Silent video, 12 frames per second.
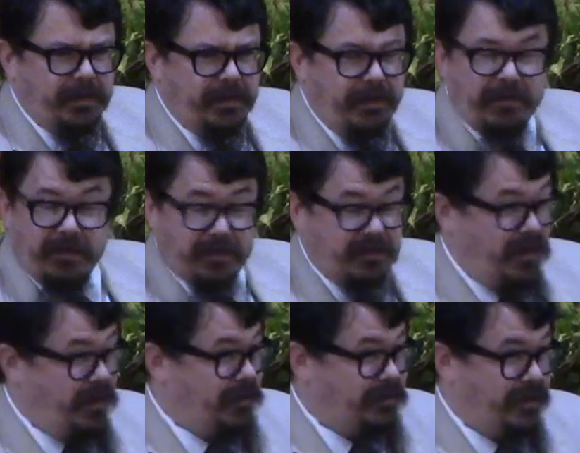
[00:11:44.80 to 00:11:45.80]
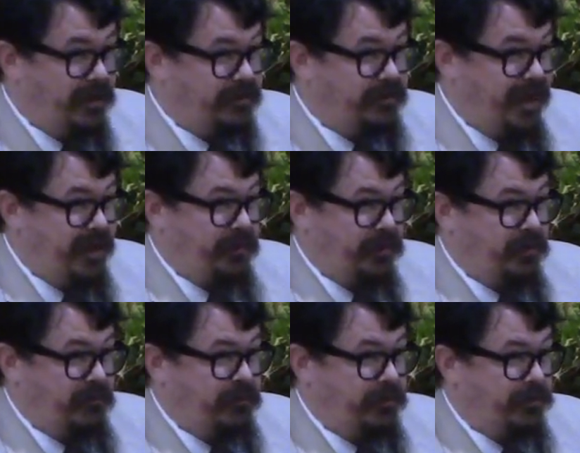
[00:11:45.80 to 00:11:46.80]
That's a long, long time
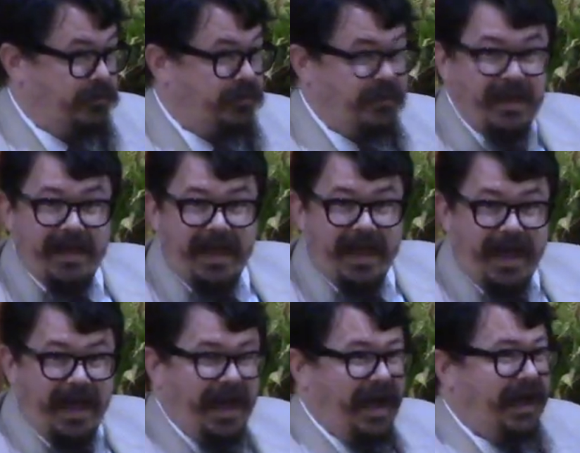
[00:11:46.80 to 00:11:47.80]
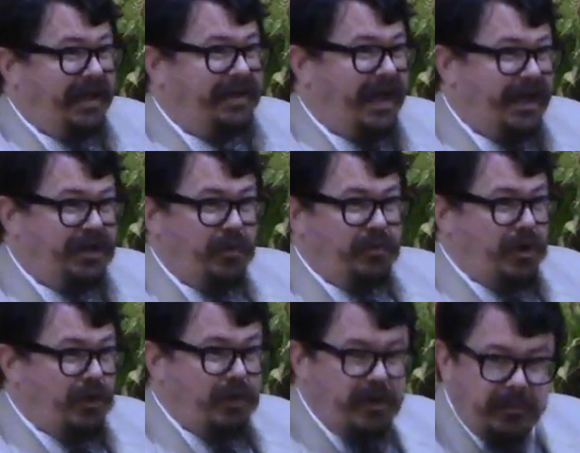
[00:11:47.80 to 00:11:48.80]
ago, folks. I, I don't
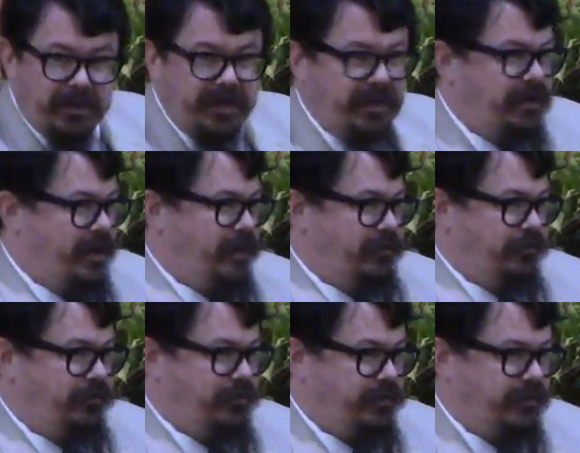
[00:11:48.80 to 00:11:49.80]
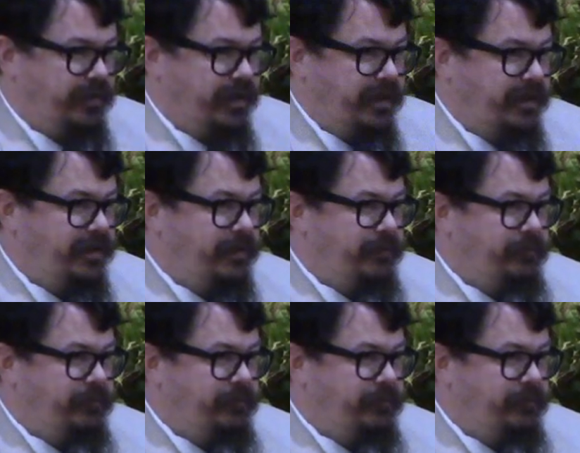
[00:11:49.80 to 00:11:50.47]
know what a million dollars looks like,